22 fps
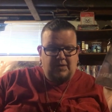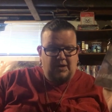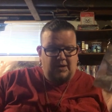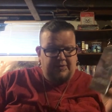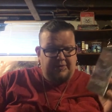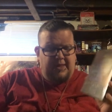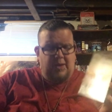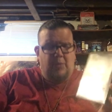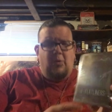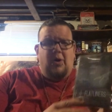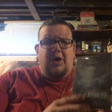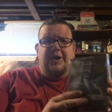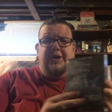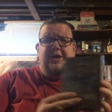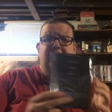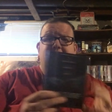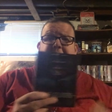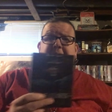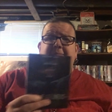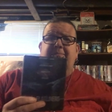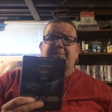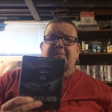they want
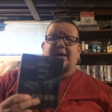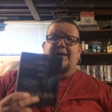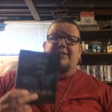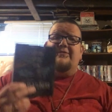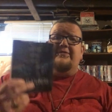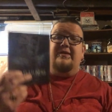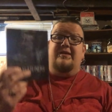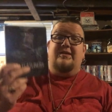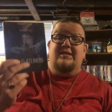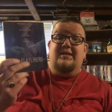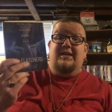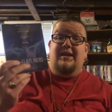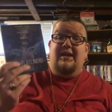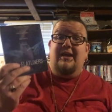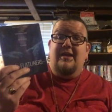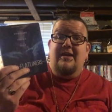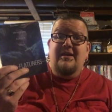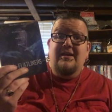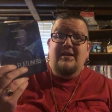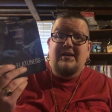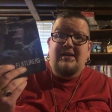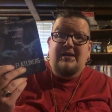to
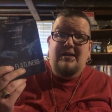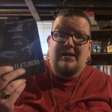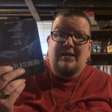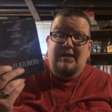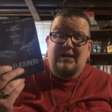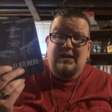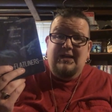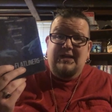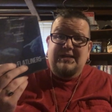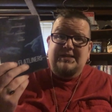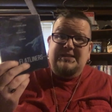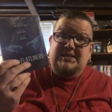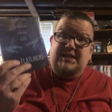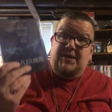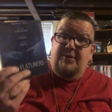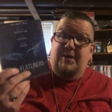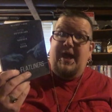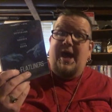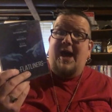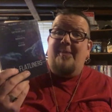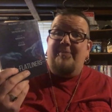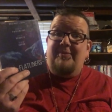basically see
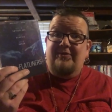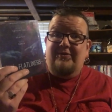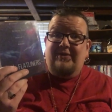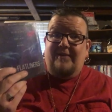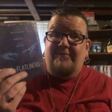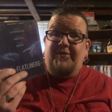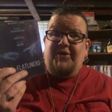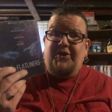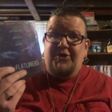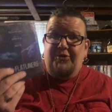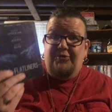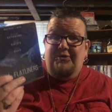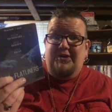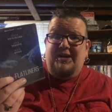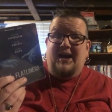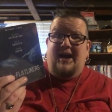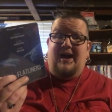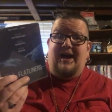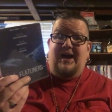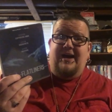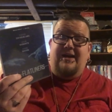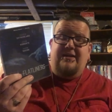what happens after you
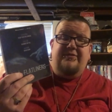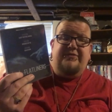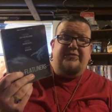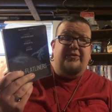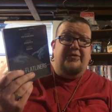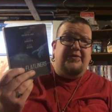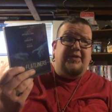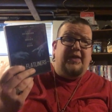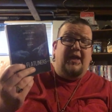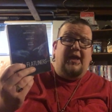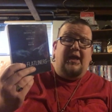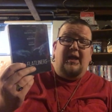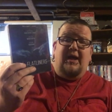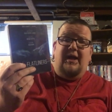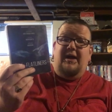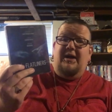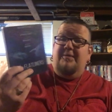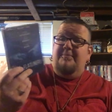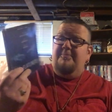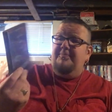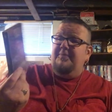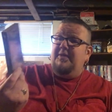die. So they
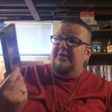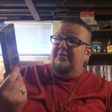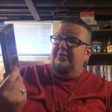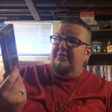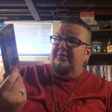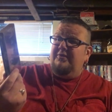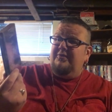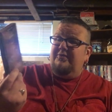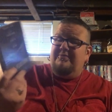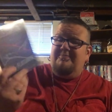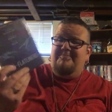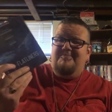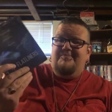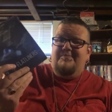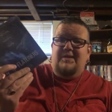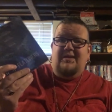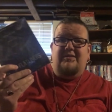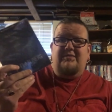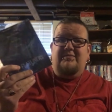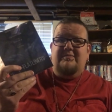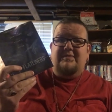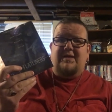uh, they do this
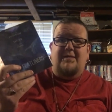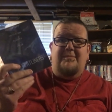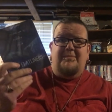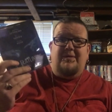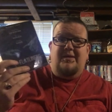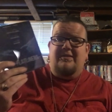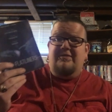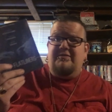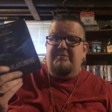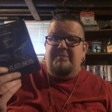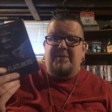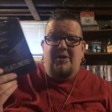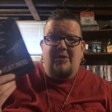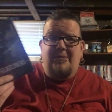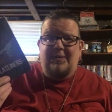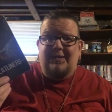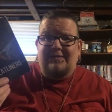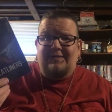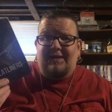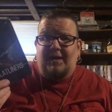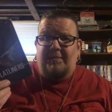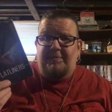type
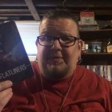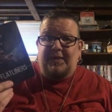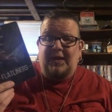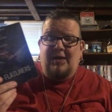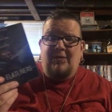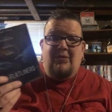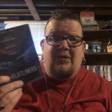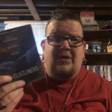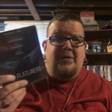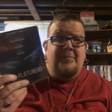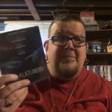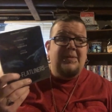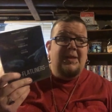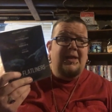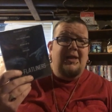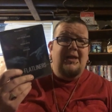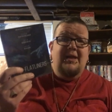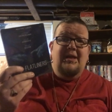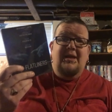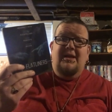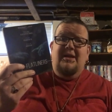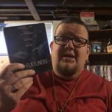experiment type thing where
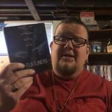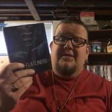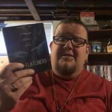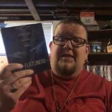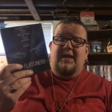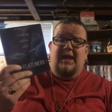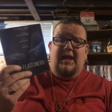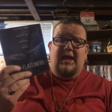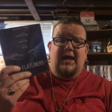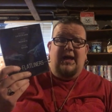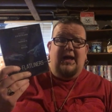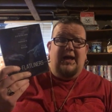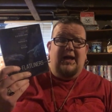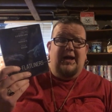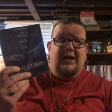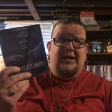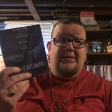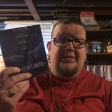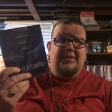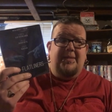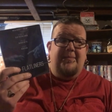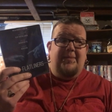they
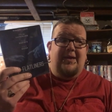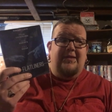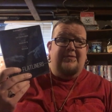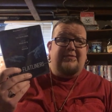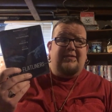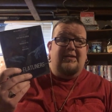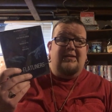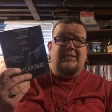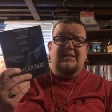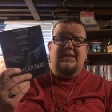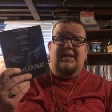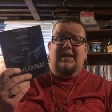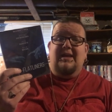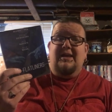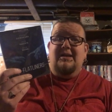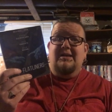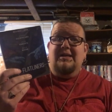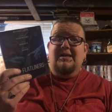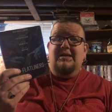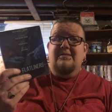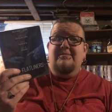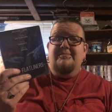uh, they basically